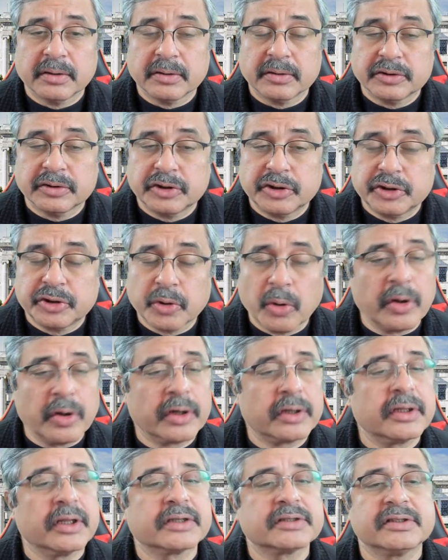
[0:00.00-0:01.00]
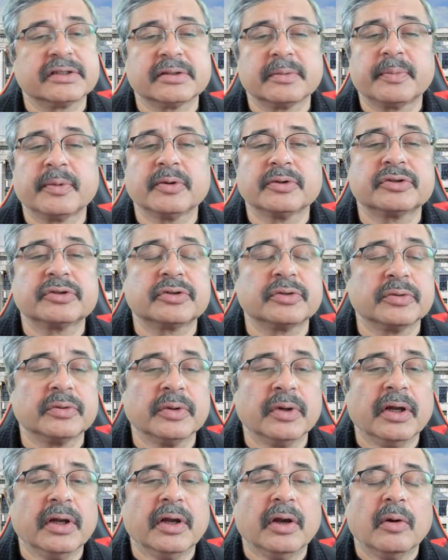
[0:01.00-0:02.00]
shorter clicks as opposed to
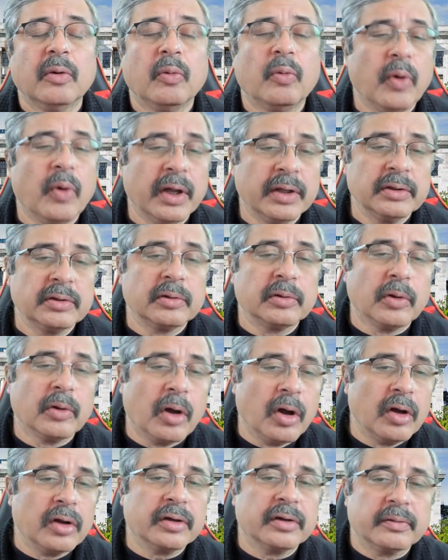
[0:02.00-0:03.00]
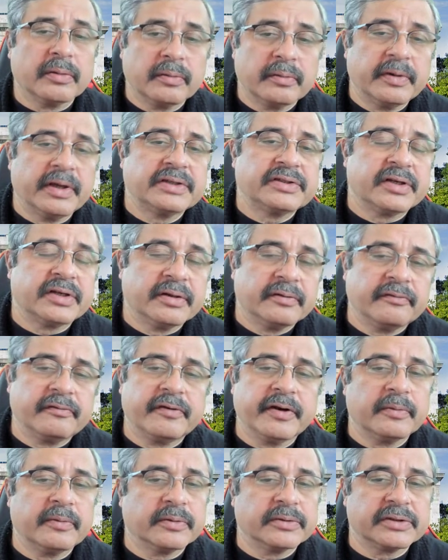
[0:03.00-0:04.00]
one long resonant
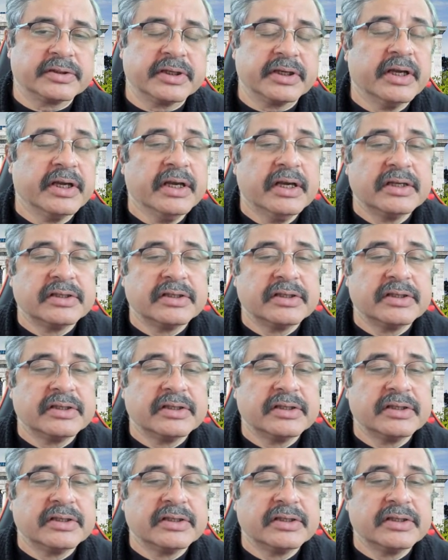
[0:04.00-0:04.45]
frequency.